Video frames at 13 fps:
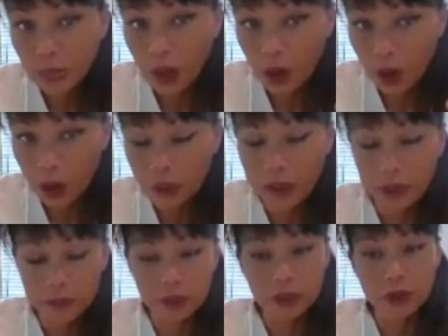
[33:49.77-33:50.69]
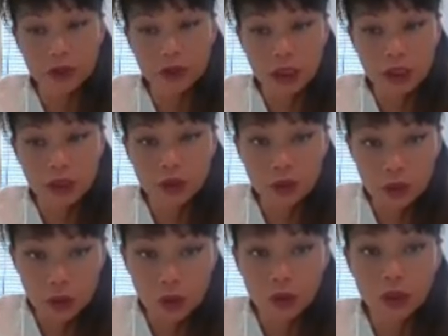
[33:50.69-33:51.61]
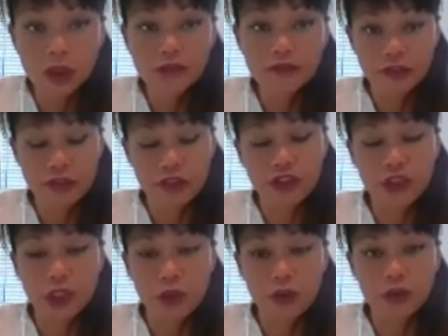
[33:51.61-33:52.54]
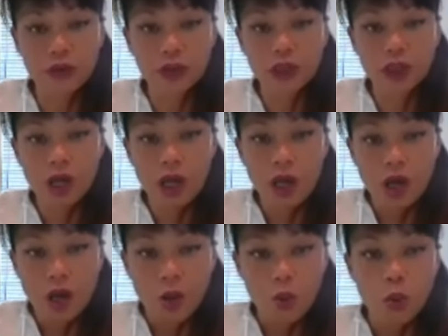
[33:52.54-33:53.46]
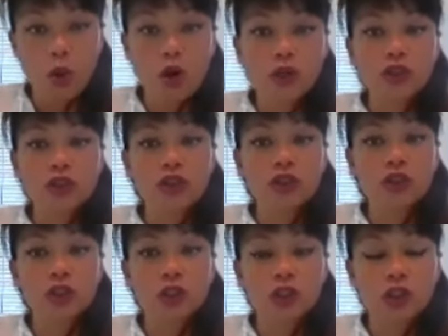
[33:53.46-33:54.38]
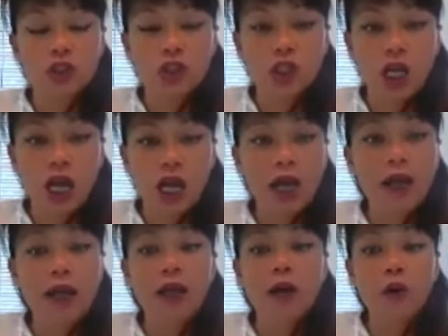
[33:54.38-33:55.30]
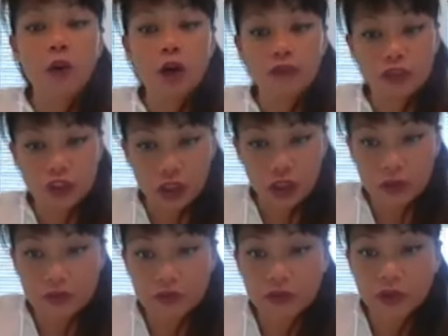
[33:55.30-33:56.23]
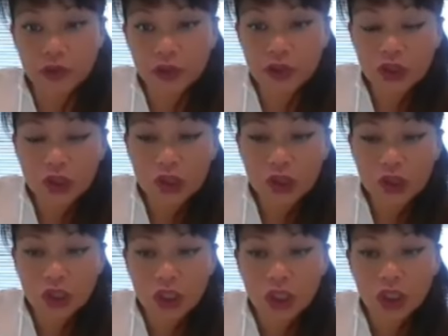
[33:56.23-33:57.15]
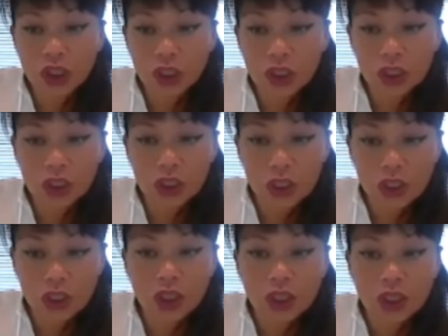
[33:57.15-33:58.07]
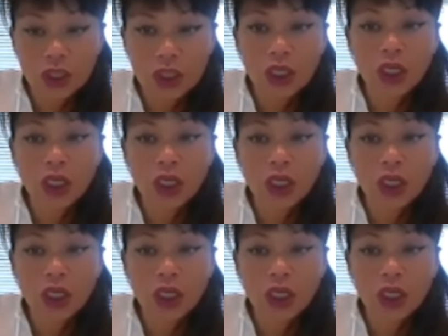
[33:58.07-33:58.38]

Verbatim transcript: the whole Capricorn in your first house, was a hell of a time for you. Yes, it's been hell.